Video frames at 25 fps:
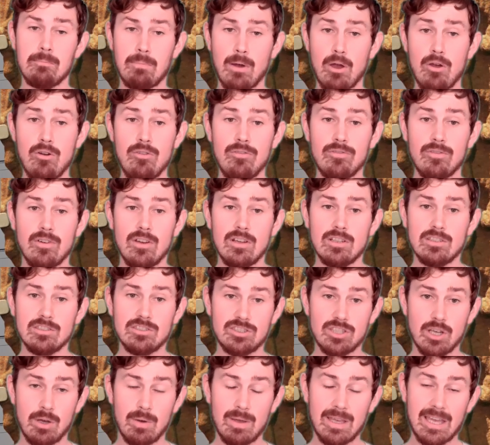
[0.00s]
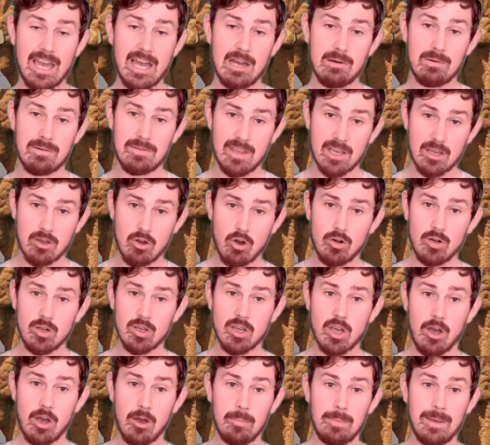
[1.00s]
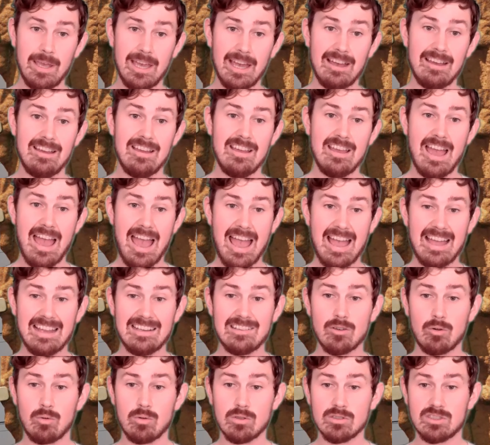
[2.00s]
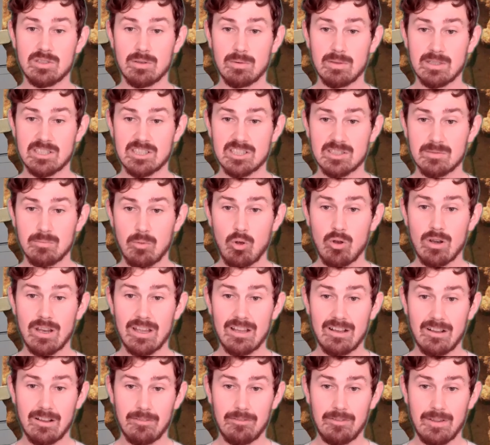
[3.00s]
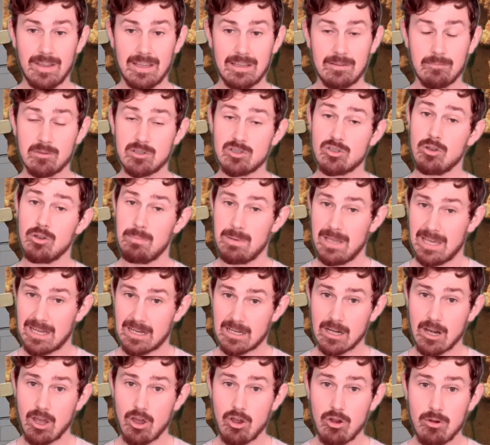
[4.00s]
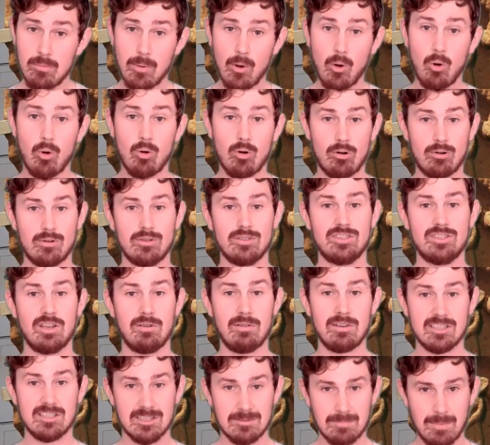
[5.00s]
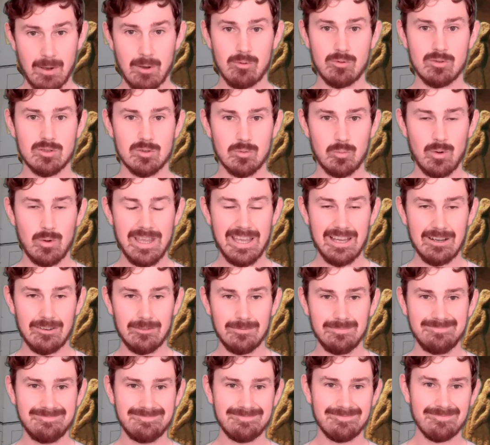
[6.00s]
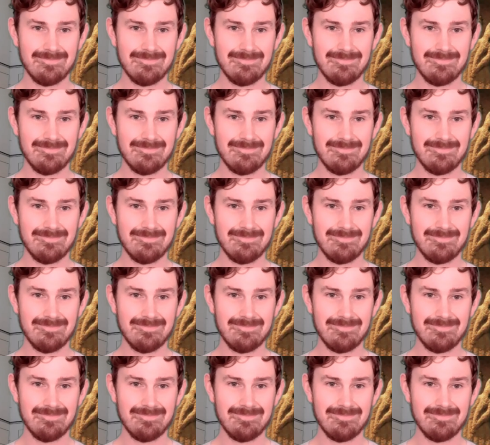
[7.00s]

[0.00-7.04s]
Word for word: both showing her with the cornucopia and also a small little thing which could be a globe or also a spoked wheel.